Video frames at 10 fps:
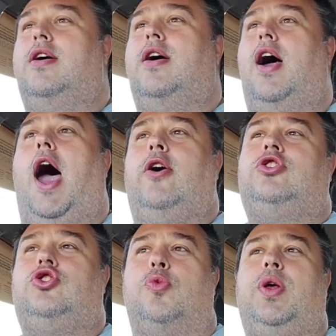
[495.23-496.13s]
How
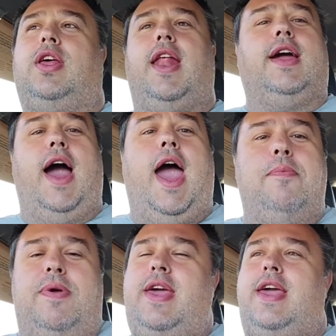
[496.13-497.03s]
stupid can a guy
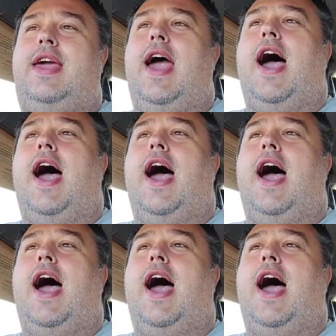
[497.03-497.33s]
be?